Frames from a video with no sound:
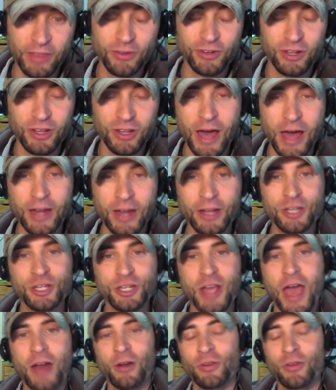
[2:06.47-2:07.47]
There's a lot of
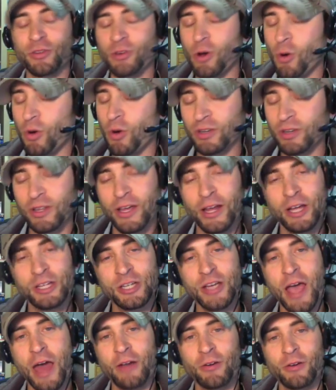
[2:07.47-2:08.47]
chatter. There's always a lot of
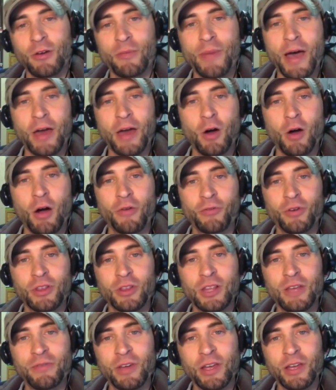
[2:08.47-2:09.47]
chatter about
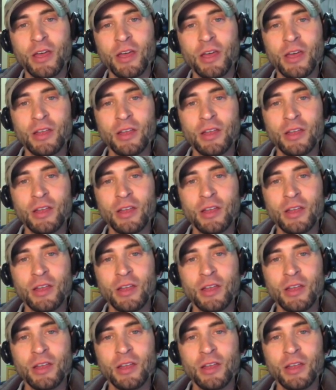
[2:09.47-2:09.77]
off-grid living,